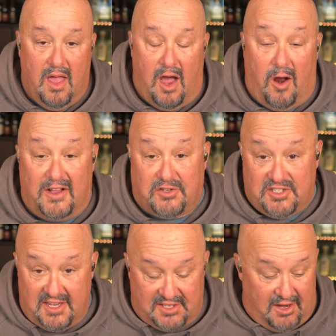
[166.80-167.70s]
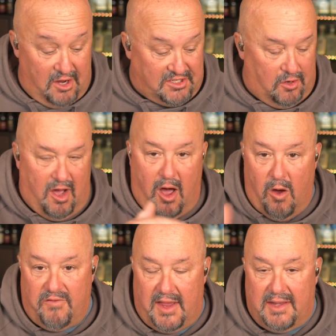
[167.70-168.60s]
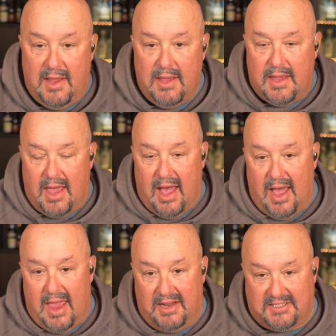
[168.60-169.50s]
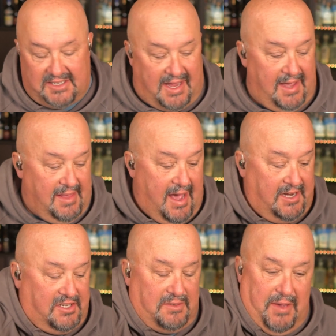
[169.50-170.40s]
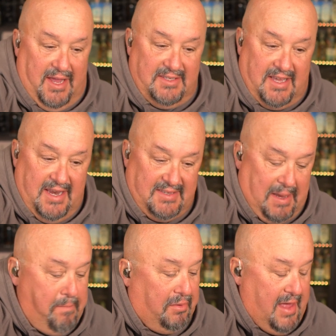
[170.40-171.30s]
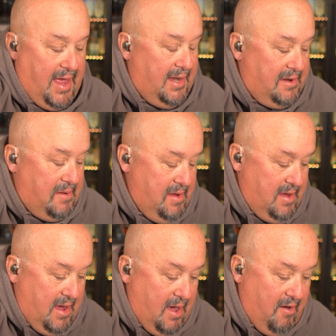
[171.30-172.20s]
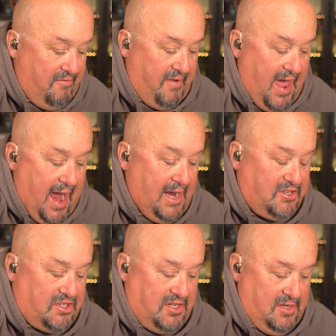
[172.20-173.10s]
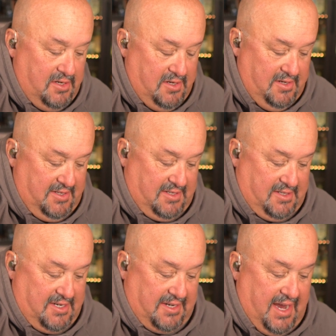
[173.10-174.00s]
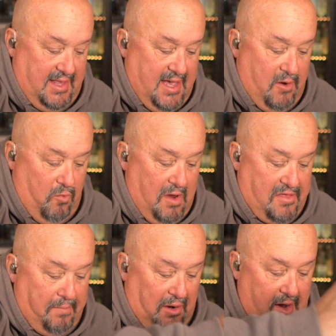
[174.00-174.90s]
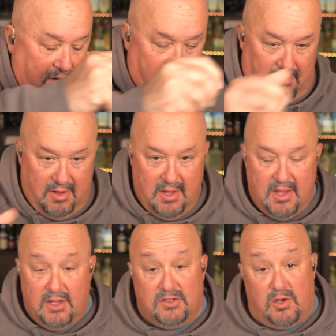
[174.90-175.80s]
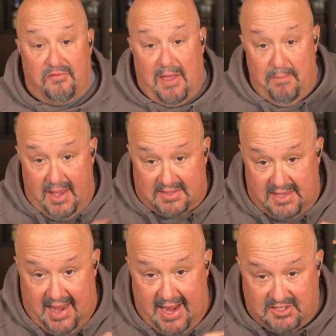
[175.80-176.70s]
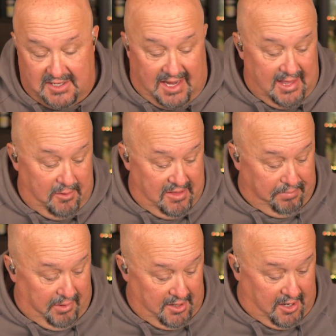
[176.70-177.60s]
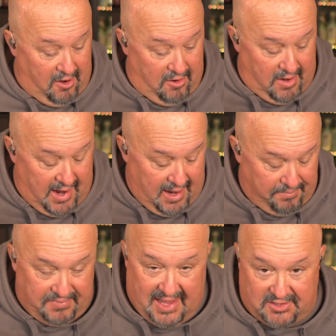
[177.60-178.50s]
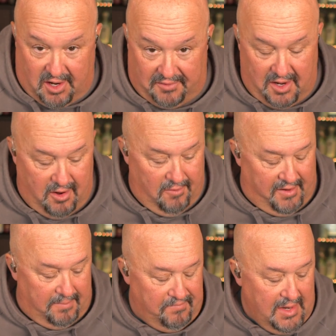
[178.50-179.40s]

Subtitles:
All right, so just so you know, too, a Joven in tequila just means it is a blend of aged tequila with a Blanco. So if they mix an aged tequila with a Blanco, that's called a Joven.